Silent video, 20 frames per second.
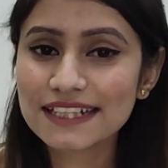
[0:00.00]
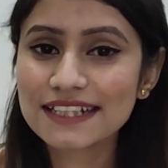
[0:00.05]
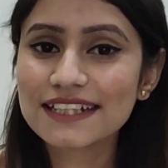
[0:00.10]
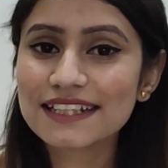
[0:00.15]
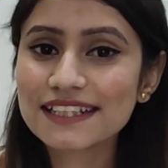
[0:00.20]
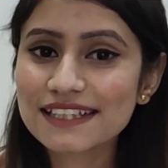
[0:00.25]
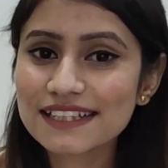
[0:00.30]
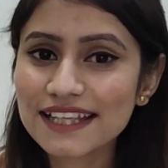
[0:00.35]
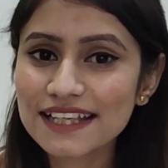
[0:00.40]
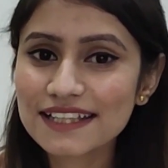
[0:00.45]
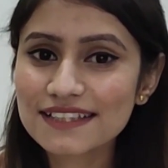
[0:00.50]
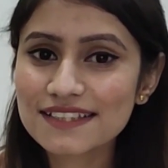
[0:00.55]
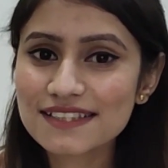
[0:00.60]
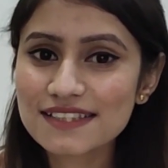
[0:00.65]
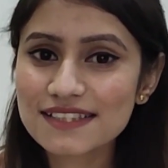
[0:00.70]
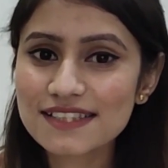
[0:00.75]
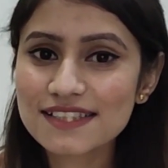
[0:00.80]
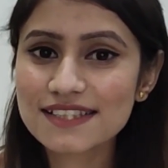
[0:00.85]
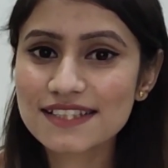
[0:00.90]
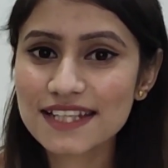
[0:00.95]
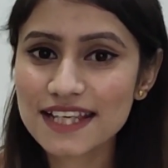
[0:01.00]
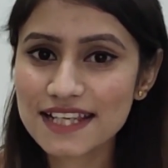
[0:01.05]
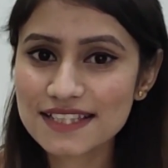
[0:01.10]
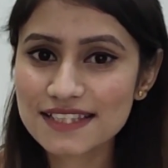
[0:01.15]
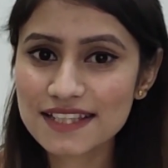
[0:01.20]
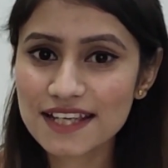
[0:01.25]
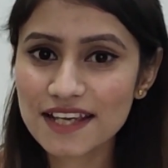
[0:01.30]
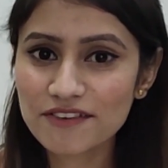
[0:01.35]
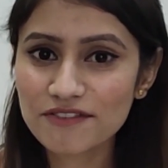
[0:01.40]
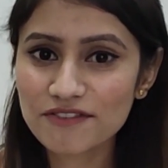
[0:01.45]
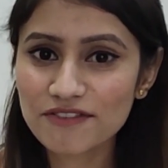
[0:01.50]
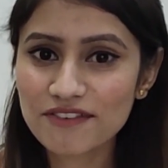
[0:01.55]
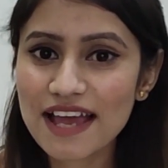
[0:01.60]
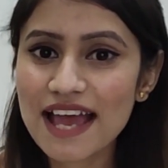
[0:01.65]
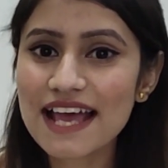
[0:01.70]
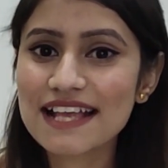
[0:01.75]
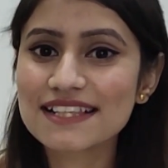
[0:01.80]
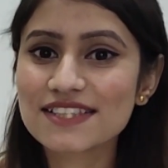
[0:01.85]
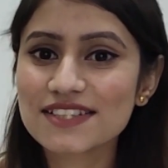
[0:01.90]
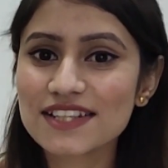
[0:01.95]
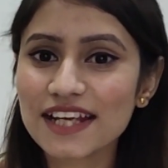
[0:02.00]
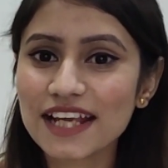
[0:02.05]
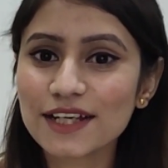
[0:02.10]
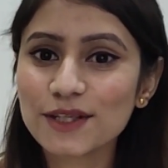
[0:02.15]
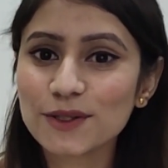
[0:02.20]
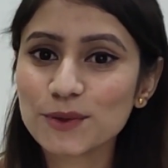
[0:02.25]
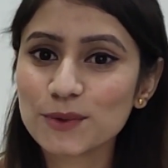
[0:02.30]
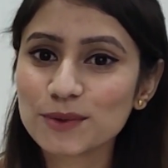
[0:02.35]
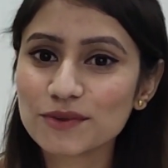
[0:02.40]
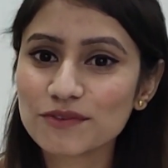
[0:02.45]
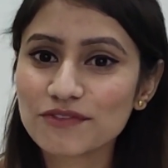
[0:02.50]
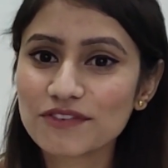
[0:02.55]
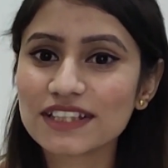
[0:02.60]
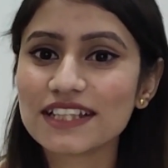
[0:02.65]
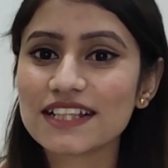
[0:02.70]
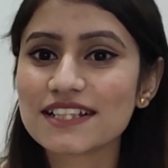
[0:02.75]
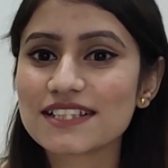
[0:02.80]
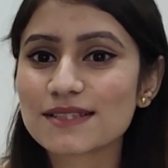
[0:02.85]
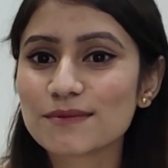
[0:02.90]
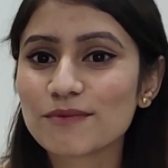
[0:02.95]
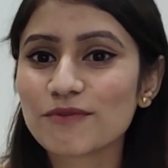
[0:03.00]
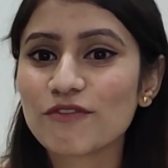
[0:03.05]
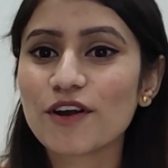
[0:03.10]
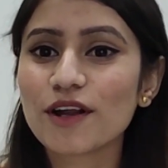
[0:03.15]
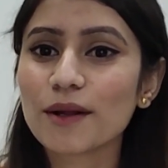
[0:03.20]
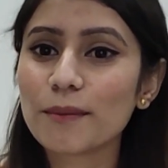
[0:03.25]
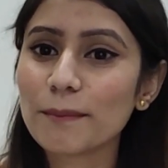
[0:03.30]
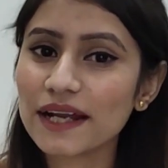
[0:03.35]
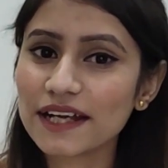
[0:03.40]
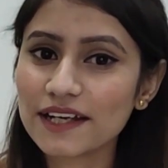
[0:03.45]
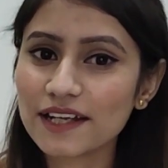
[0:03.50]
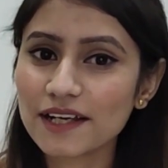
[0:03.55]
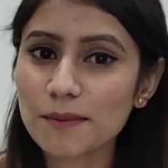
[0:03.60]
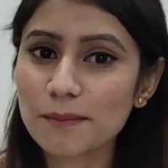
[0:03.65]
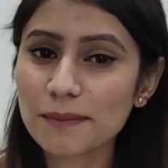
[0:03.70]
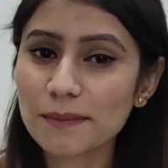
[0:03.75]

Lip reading: Till then, stay safe and stay tuned with us for a better